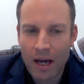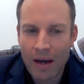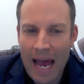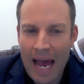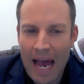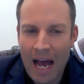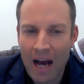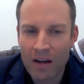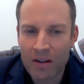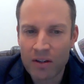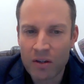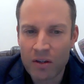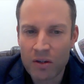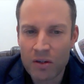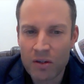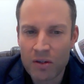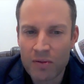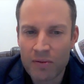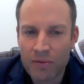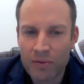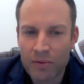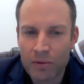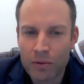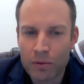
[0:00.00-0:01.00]
how
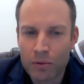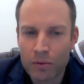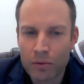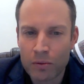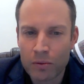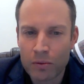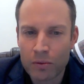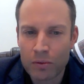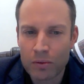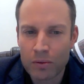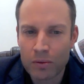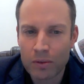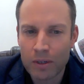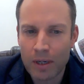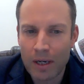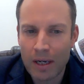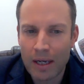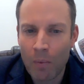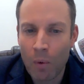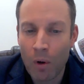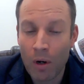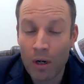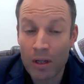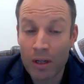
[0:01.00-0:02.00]
useful
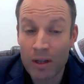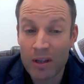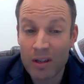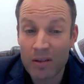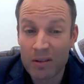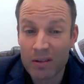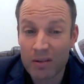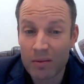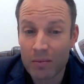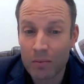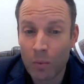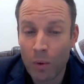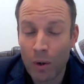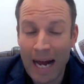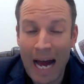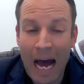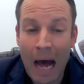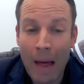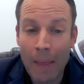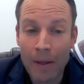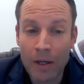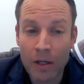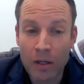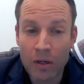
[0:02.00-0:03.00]
and what
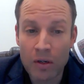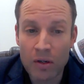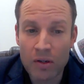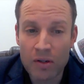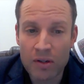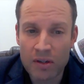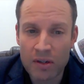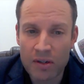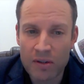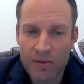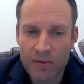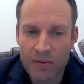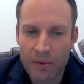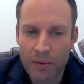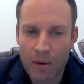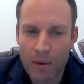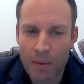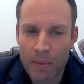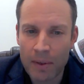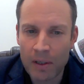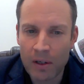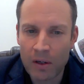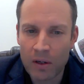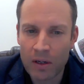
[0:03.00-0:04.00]
are the uses for
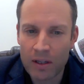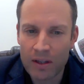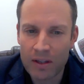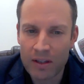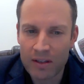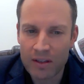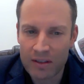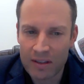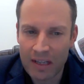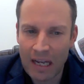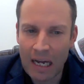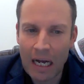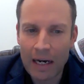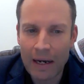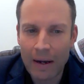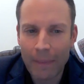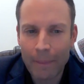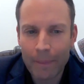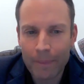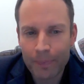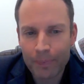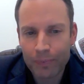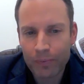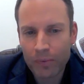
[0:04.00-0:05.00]
when we look at this data.